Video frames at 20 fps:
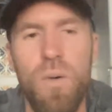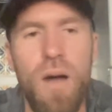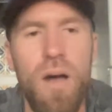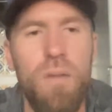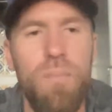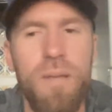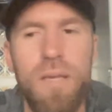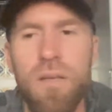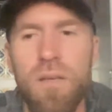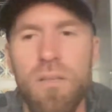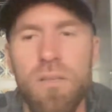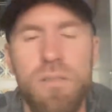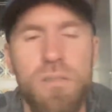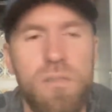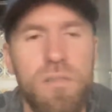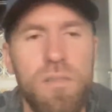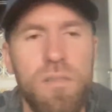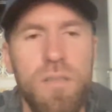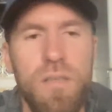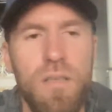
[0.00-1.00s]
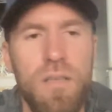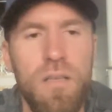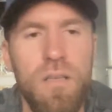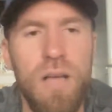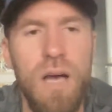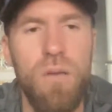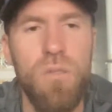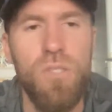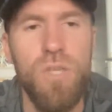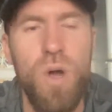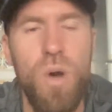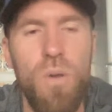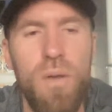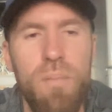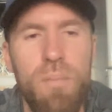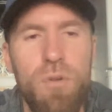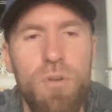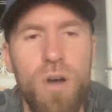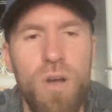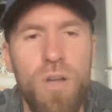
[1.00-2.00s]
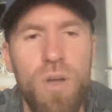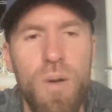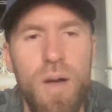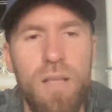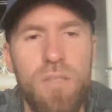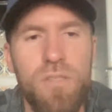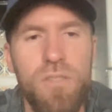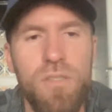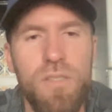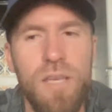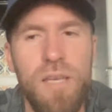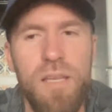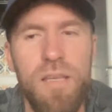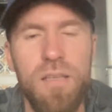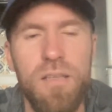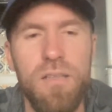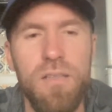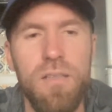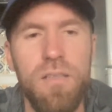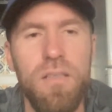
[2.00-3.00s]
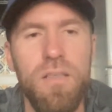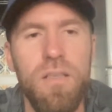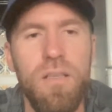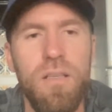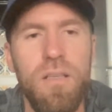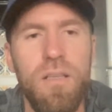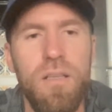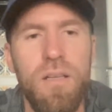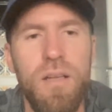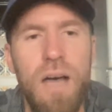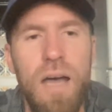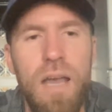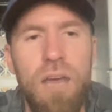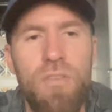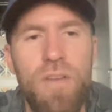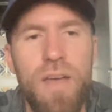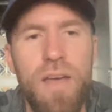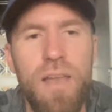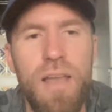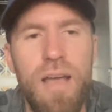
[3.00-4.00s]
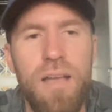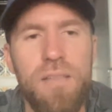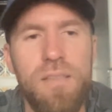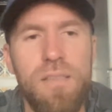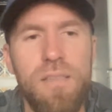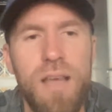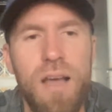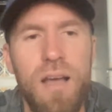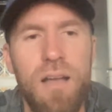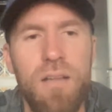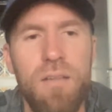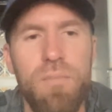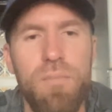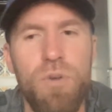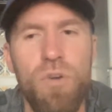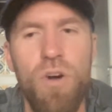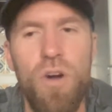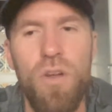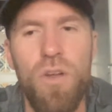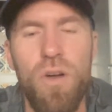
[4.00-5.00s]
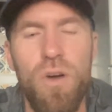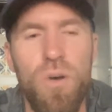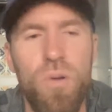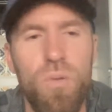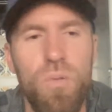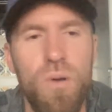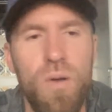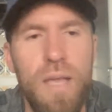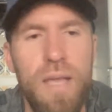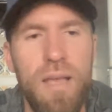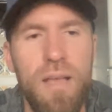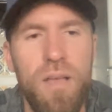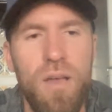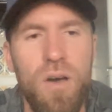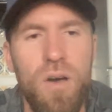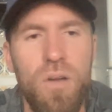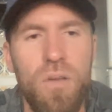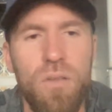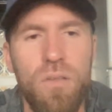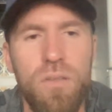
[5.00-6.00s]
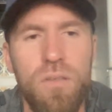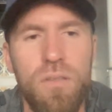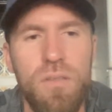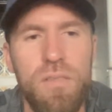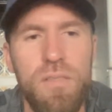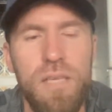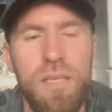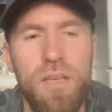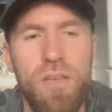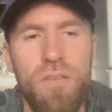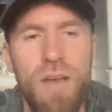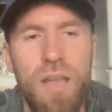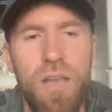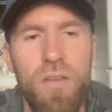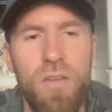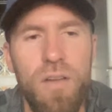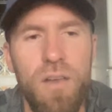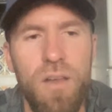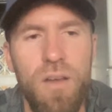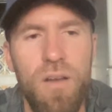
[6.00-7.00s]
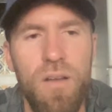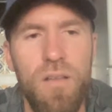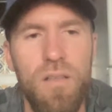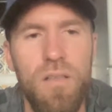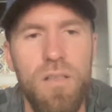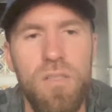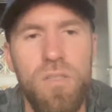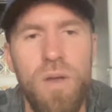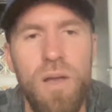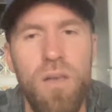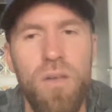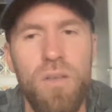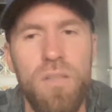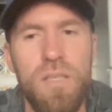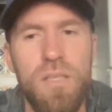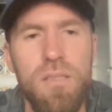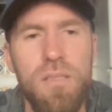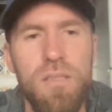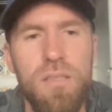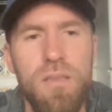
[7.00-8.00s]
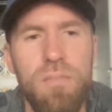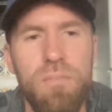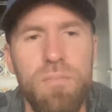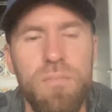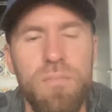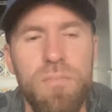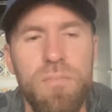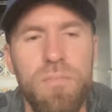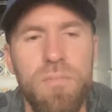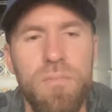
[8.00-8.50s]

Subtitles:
Well, because I was coding Morocco-Argentina and I realized that Morocco were getting called Cinderella a lot. So I looked into them.